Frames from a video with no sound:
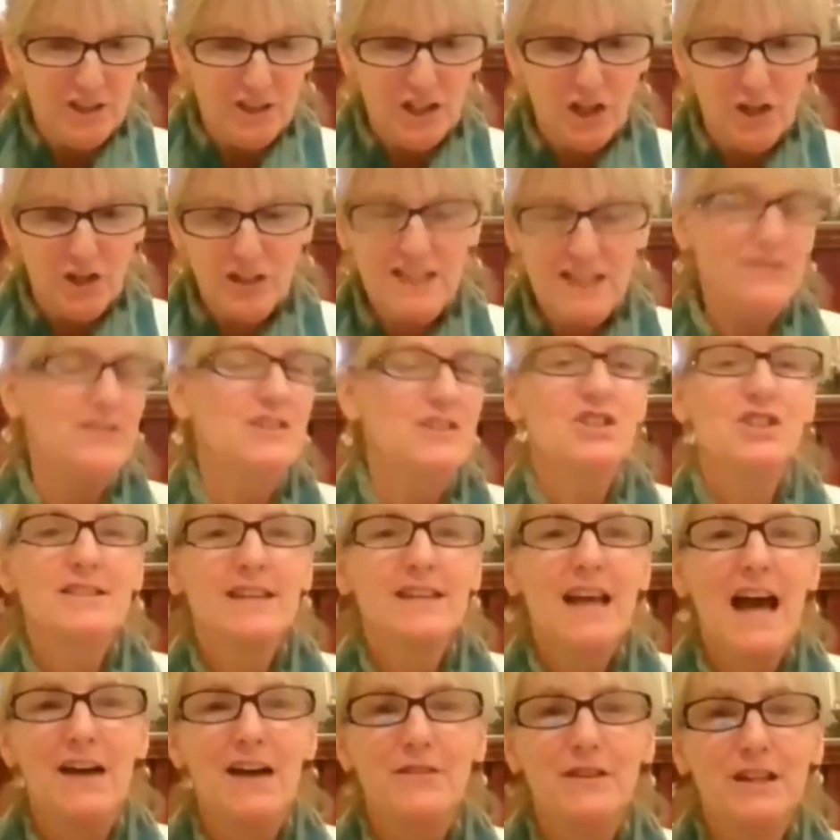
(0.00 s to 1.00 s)
you know, even
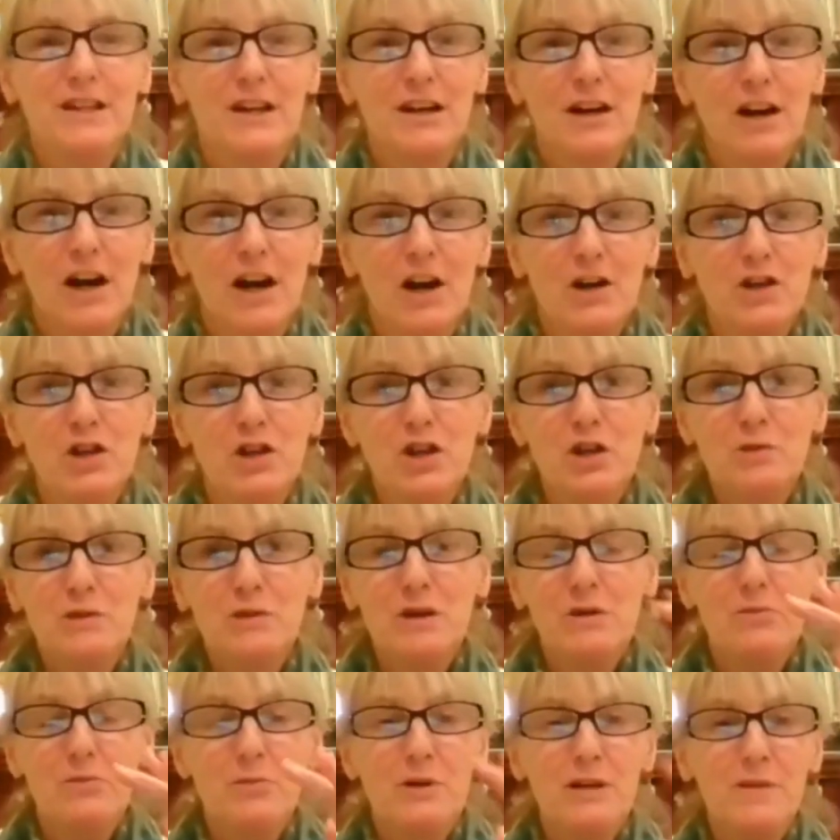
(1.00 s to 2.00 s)
just having a
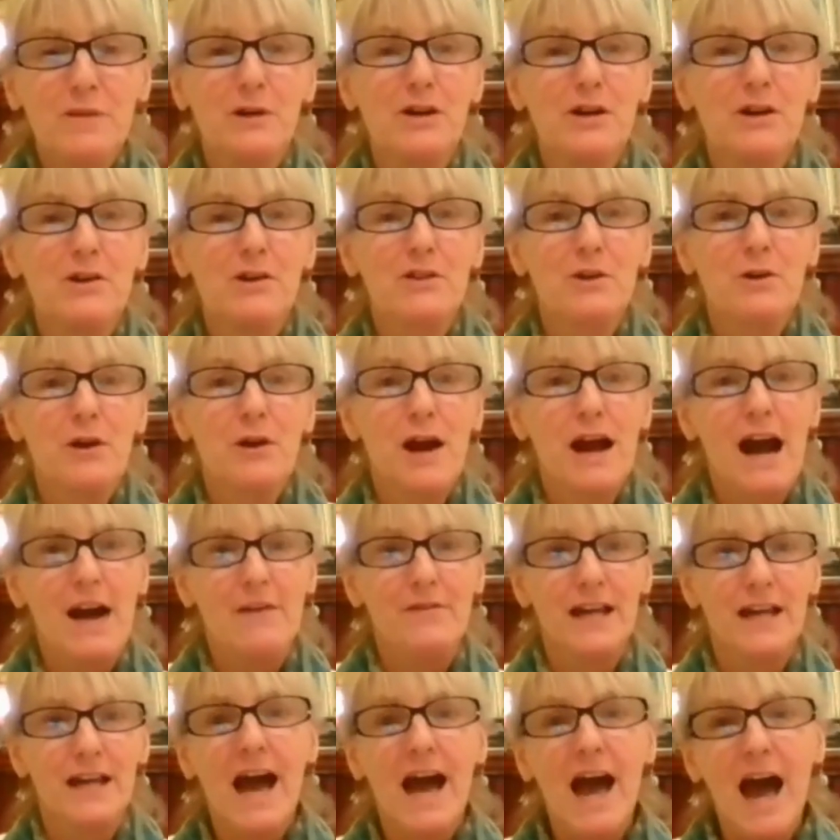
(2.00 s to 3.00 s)
human rebirth or
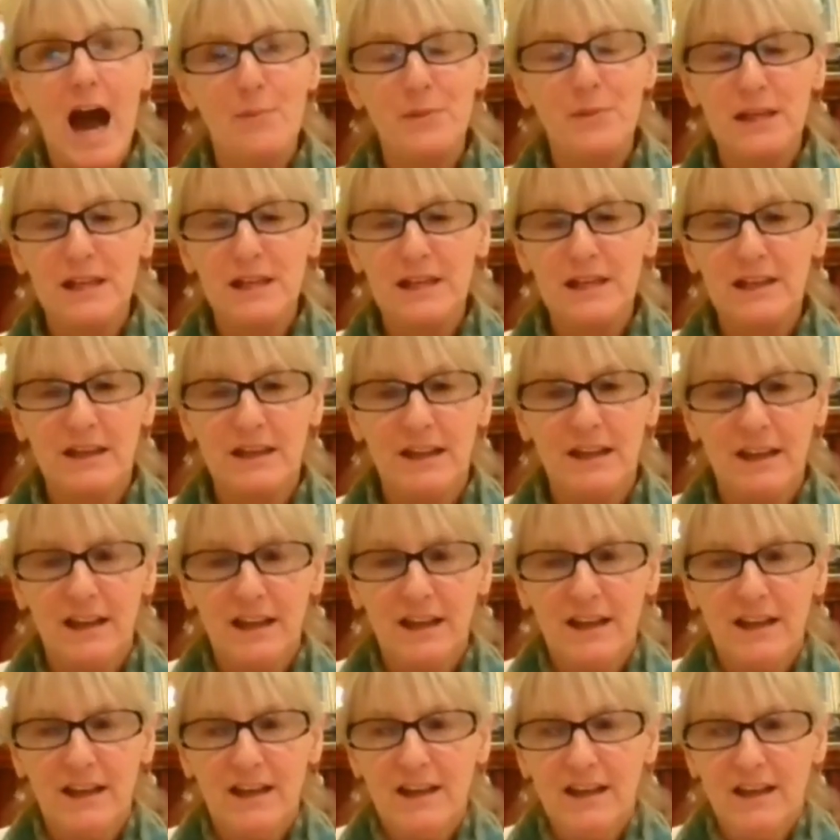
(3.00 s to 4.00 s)
having a happy
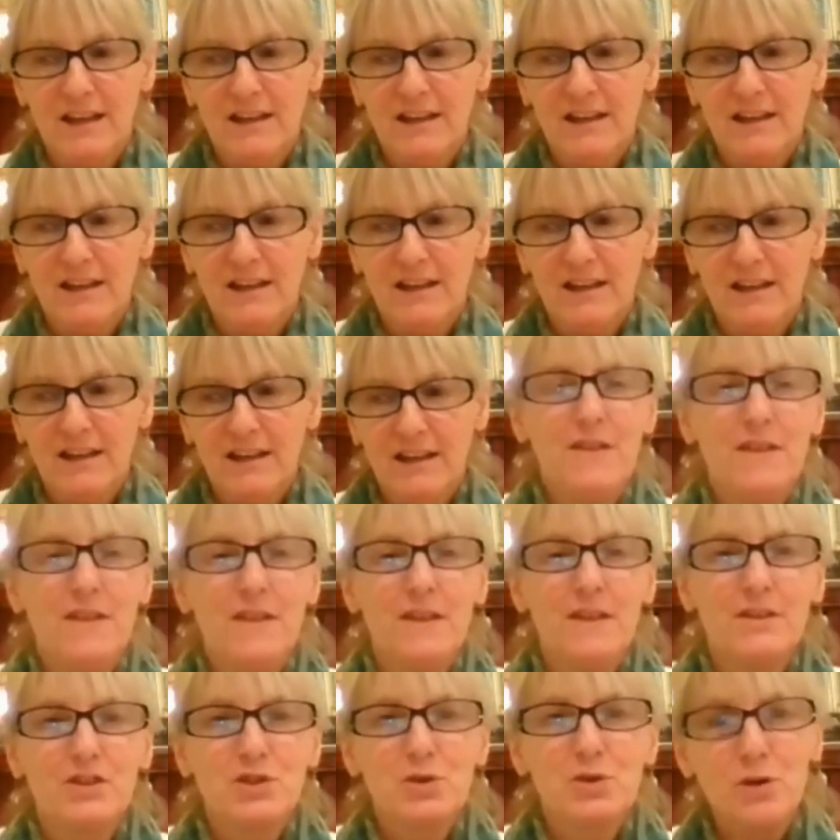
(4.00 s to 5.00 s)
life
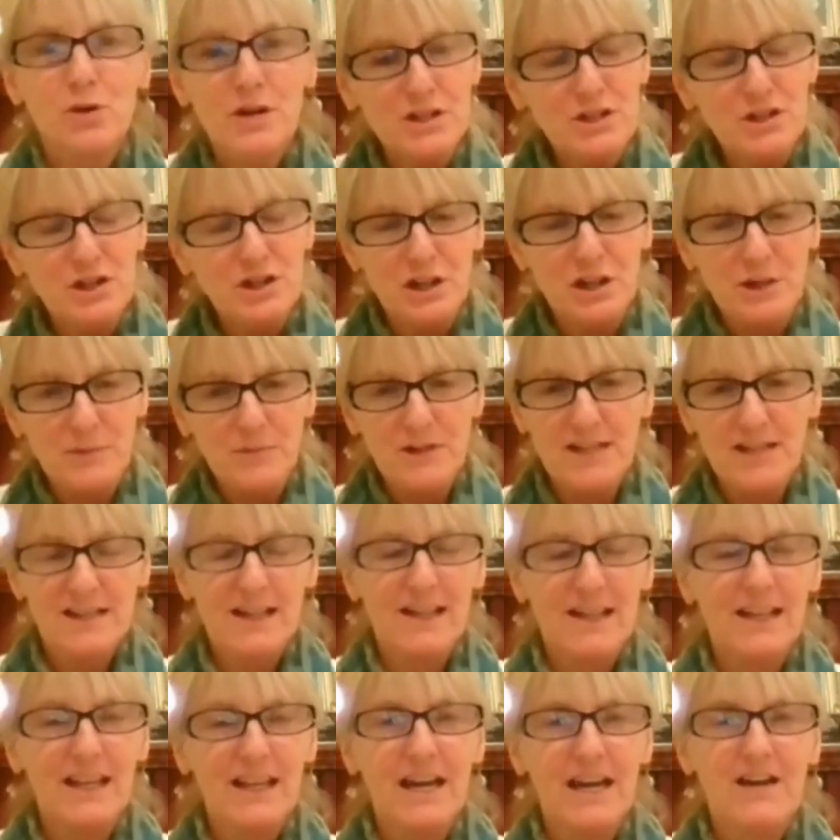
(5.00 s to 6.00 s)
in the short term
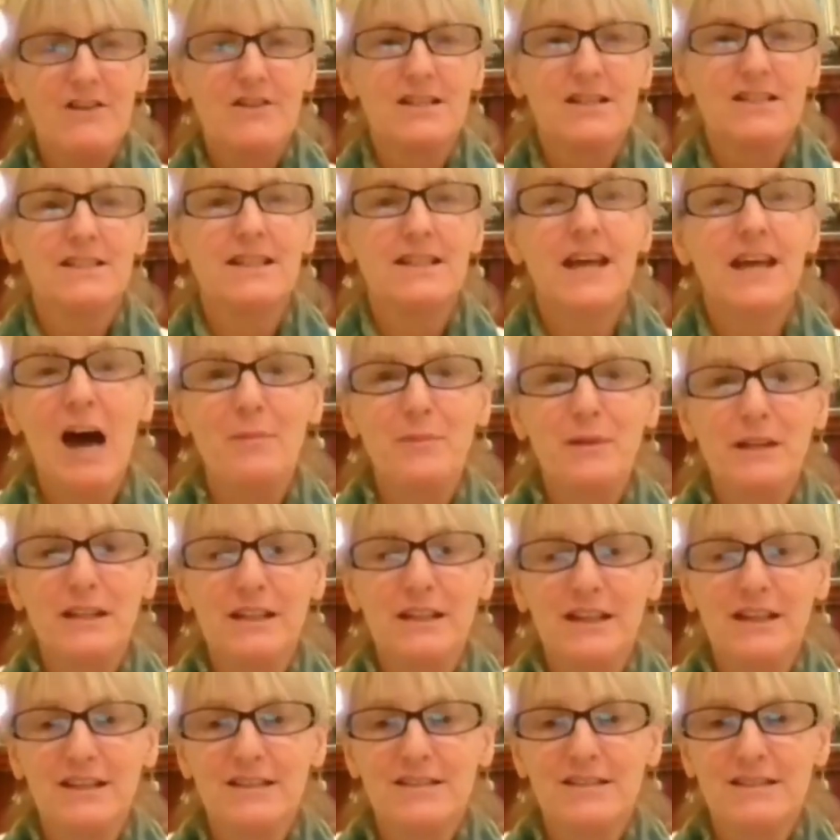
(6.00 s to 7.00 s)
doesn't guarantee
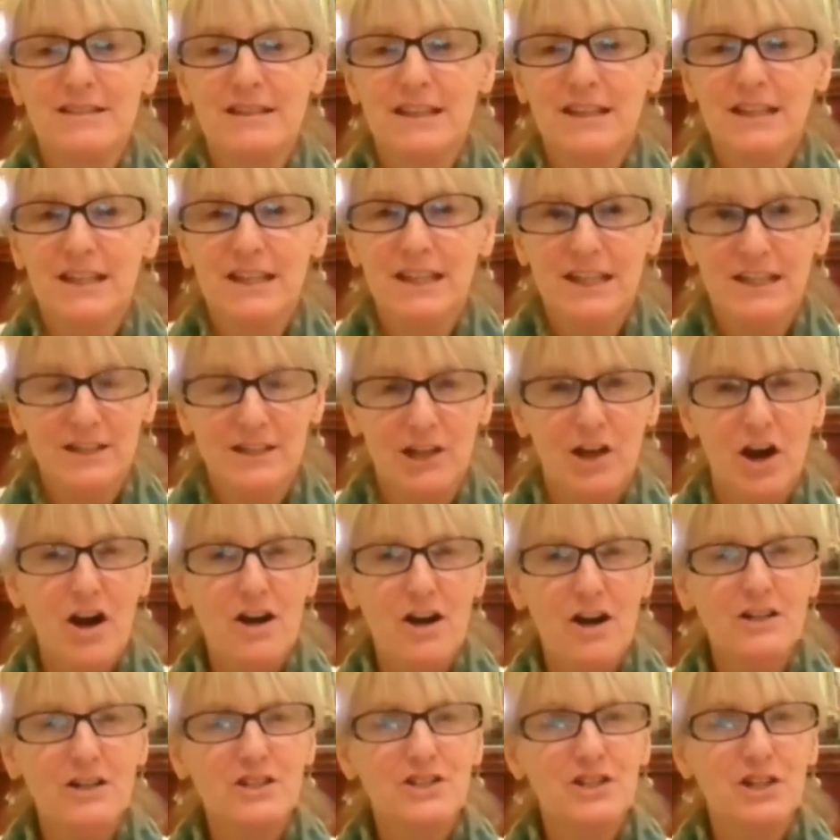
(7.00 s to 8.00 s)
happiness in the
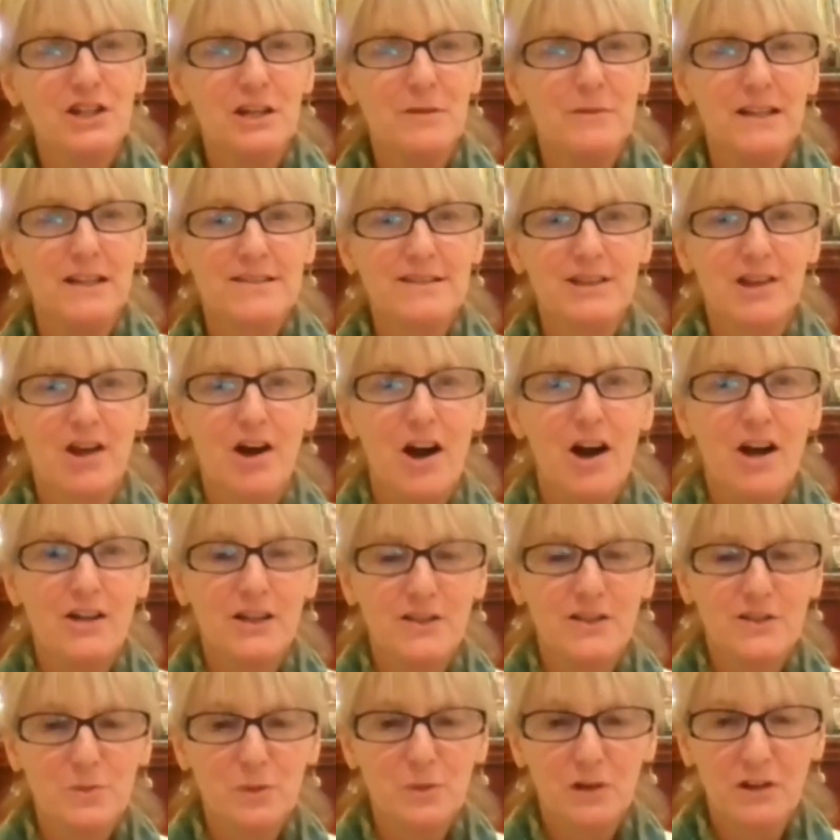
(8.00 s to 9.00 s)
long term. And as
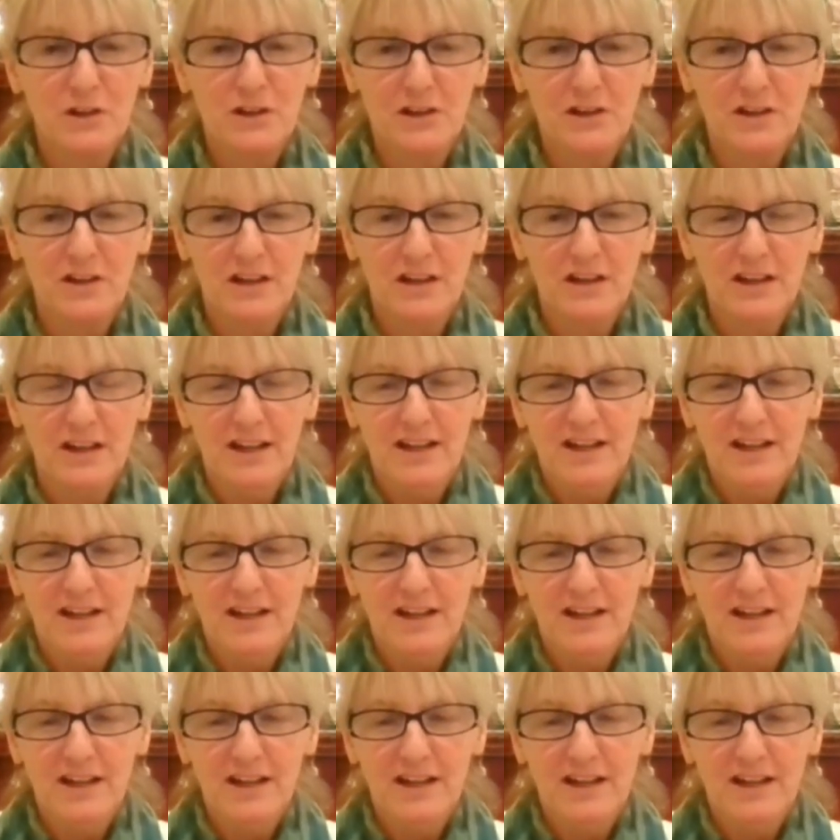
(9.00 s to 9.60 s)
long as we're